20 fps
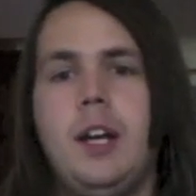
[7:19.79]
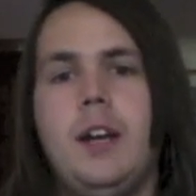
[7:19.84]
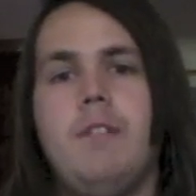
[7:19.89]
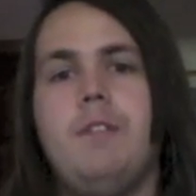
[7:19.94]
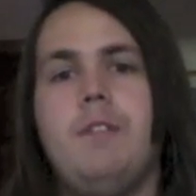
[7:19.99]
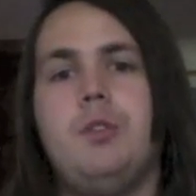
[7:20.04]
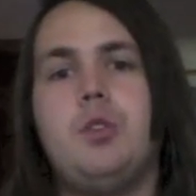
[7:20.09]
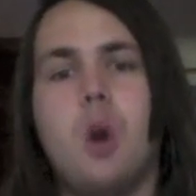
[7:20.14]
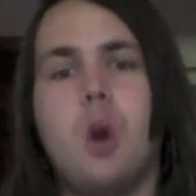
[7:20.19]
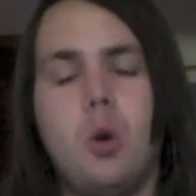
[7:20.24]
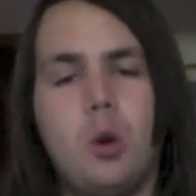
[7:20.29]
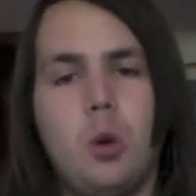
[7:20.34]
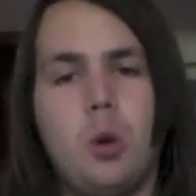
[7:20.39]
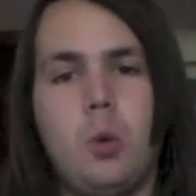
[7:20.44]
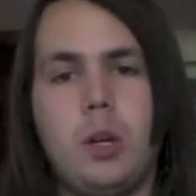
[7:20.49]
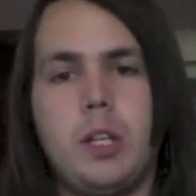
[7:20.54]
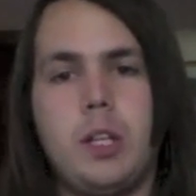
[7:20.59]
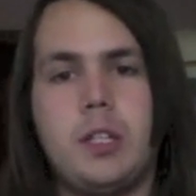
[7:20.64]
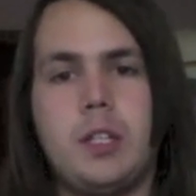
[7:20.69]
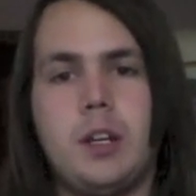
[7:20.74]
If you don't know
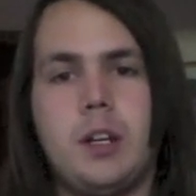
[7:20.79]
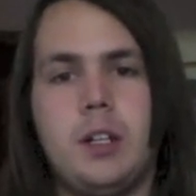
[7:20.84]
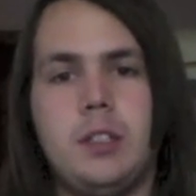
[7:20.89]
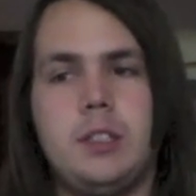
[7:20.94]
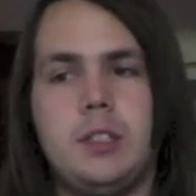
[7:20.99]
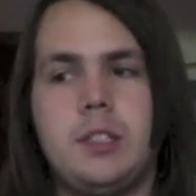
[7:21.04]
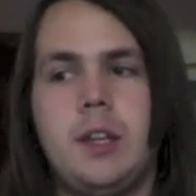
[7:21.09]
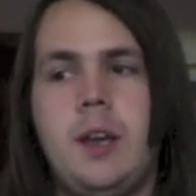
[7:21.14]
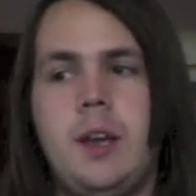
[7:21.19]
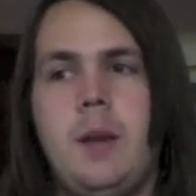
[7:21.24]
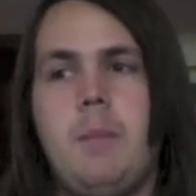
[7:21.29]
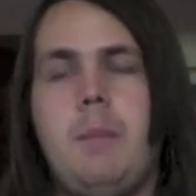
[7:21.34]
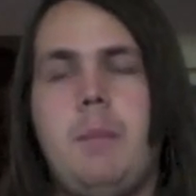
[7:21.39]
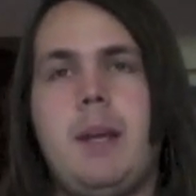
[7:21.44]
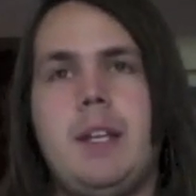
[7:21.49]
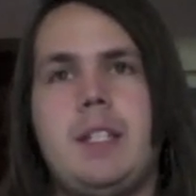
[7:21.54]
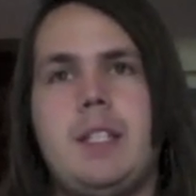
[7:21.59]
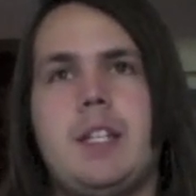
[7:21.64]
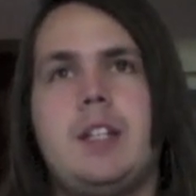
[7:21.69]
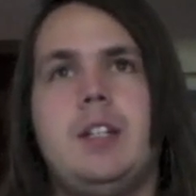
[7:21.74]
what it does,
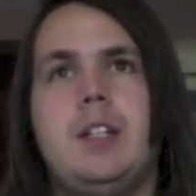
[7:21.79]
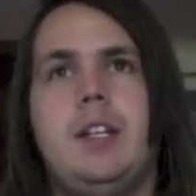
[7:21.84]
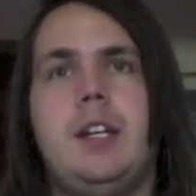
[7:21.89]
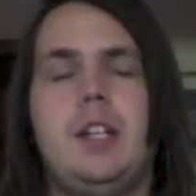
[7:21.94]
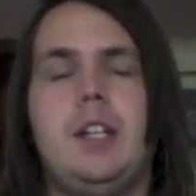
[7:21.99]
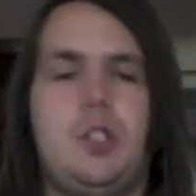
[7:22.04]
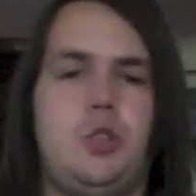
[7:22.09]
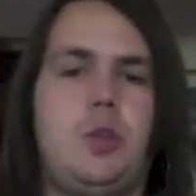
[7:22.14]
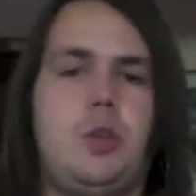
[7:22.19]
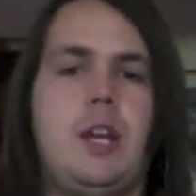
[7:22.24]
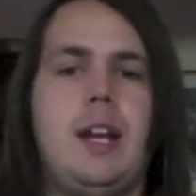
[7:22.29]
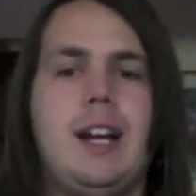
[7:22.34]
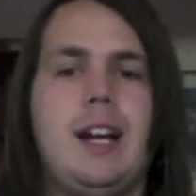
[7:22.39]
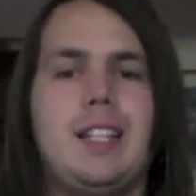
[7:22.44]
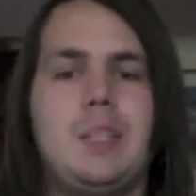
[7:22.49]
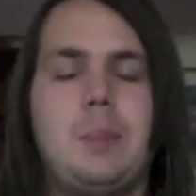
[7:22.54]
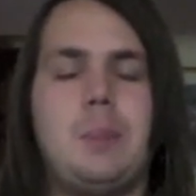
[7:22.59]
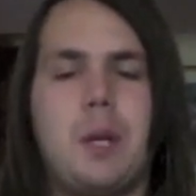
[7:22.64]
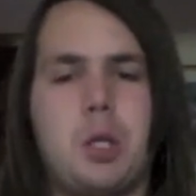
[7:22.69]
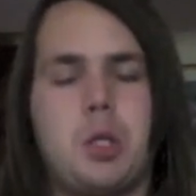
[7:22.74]
basically is you cannot
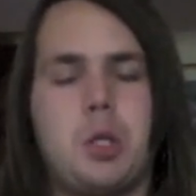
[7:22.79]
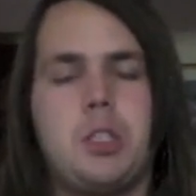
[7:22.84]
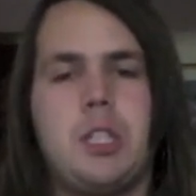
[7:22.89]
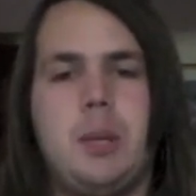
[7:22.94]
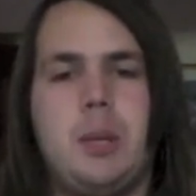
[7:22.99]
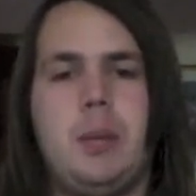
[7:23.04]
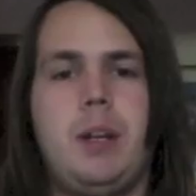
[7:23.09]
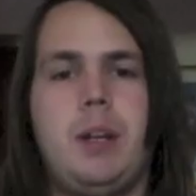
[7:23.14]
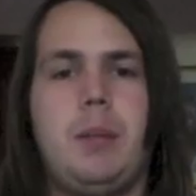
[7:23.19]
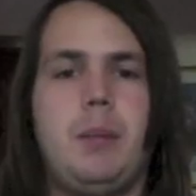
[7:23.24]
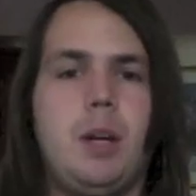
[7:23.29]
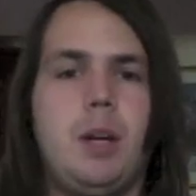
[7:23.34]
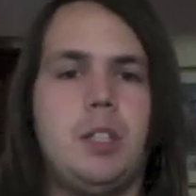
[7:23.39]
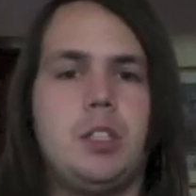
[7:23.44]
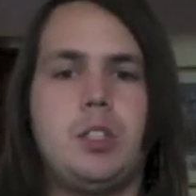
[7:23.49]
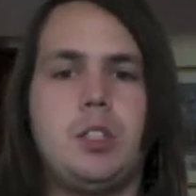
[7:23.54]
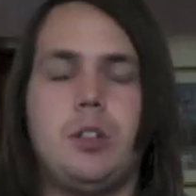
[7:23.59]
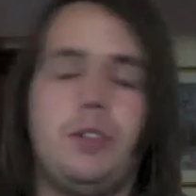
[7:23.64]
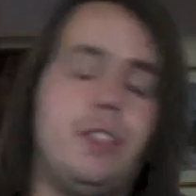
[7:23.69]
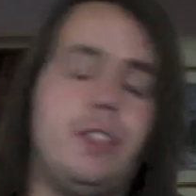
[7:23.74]
special summon a
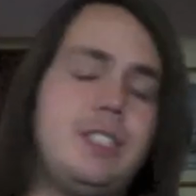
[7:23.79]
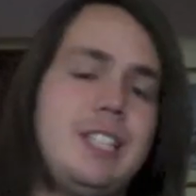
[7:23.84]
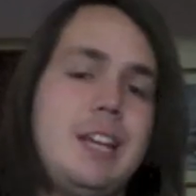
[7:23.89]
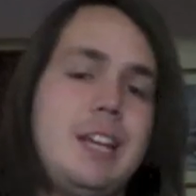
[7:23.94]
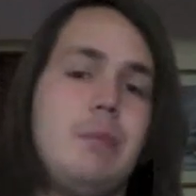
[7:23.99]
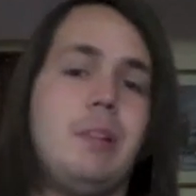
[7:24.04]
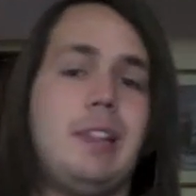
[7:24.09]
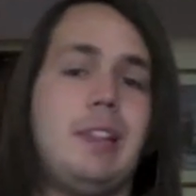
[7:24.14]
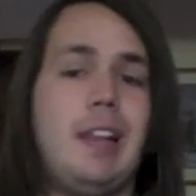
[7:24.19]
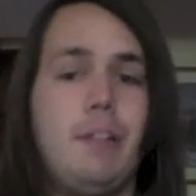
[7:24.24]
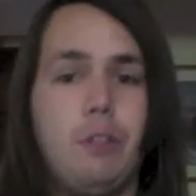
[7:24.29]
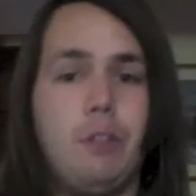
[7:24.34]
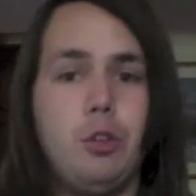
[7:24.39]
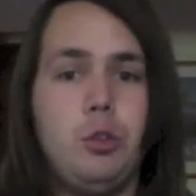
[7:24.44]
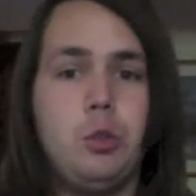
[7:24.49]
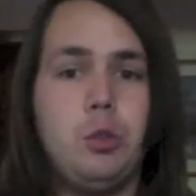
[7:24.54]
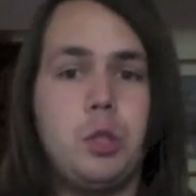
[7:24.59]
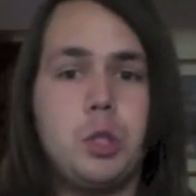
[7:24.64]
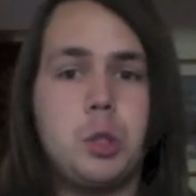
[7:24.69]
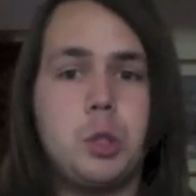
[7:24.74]
monster of the same level
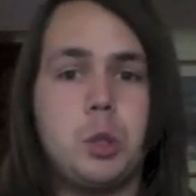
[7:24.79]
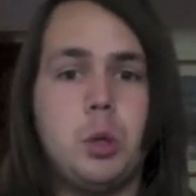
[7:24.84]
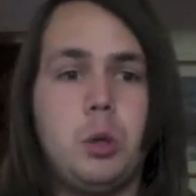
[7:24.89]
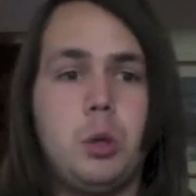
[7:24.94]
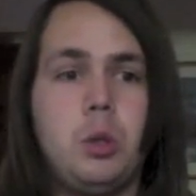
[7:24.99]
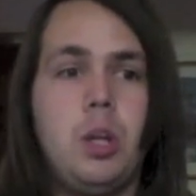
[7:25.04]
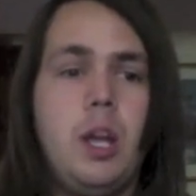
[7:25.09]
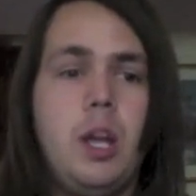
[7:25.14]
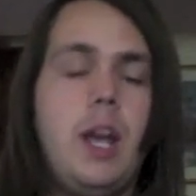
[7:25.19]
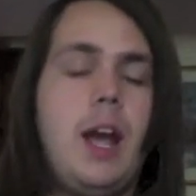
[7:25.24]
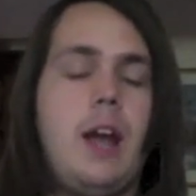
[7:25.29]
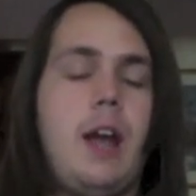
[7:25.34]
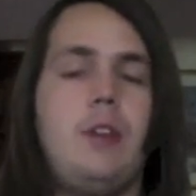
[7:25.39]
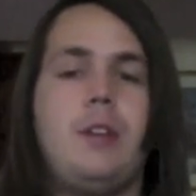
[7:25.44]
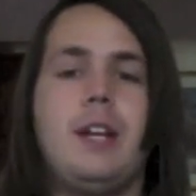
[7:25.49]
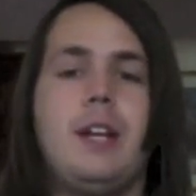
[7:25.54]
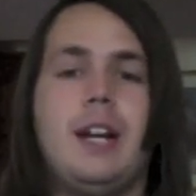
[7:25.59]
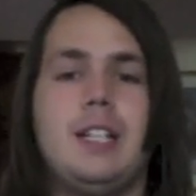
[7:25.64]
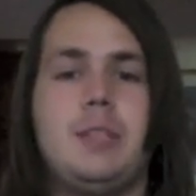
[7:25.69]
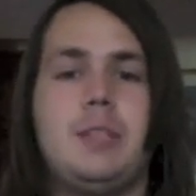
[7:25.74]
you control, and you
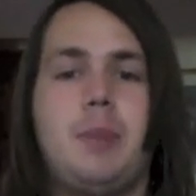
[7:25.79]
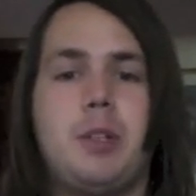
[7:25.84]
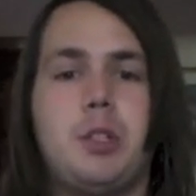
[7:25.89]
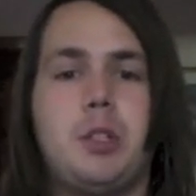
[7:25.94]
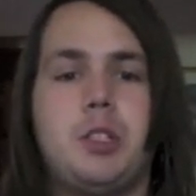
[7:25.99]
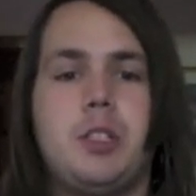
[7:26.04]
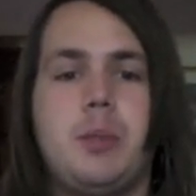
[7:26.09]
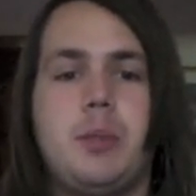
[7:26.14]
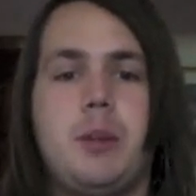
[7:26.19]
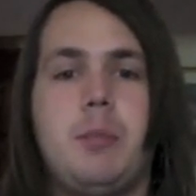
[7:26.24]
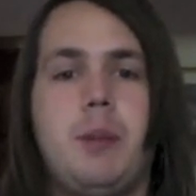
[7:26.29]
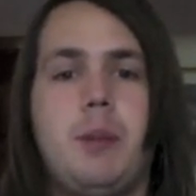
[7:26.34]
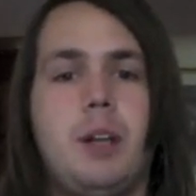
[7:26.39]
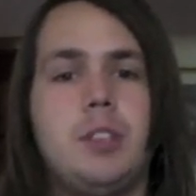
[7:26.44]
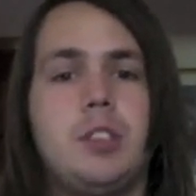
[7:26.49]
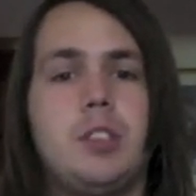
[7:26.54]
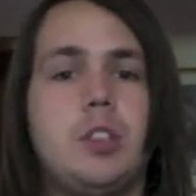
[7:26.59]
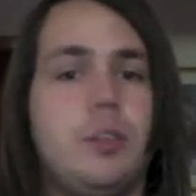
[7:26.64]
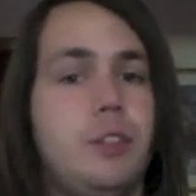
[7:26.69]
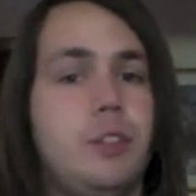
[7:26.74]
cannot special summon a
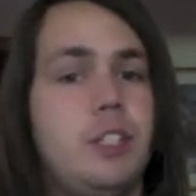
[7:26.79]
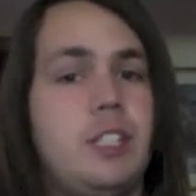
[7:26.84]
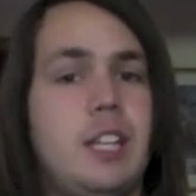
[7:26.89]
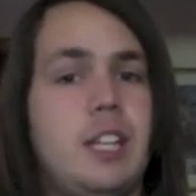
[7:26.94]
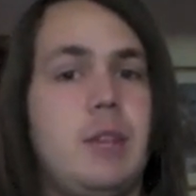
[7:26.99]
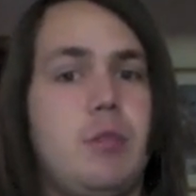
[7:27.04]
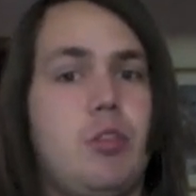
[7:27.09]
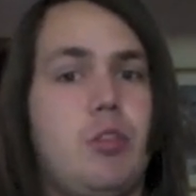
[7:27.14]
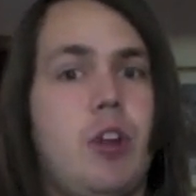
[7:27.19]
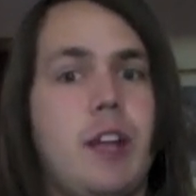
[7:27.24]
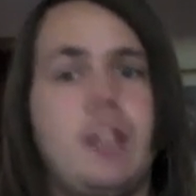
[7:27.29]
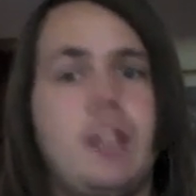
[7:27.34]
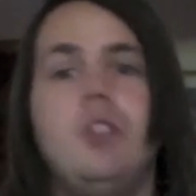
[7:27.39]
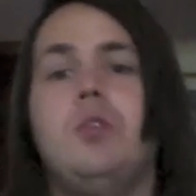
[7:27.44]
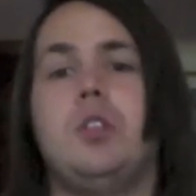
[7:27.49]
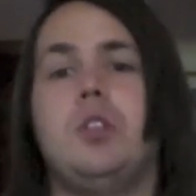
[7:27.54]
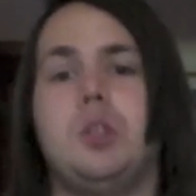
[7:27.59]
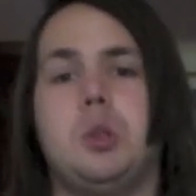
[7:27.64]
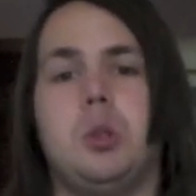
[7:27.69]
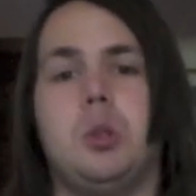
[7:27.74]
monster of the same rank you
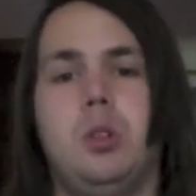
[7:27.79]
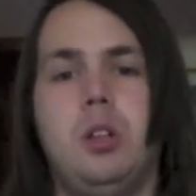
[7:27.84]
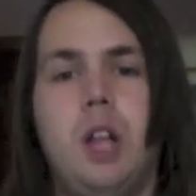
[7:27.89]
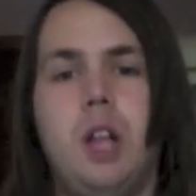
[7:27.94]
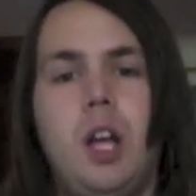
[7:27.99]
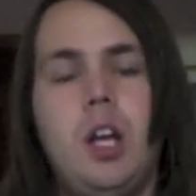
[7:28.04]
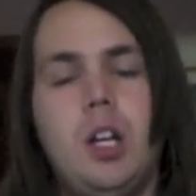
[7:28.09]
control.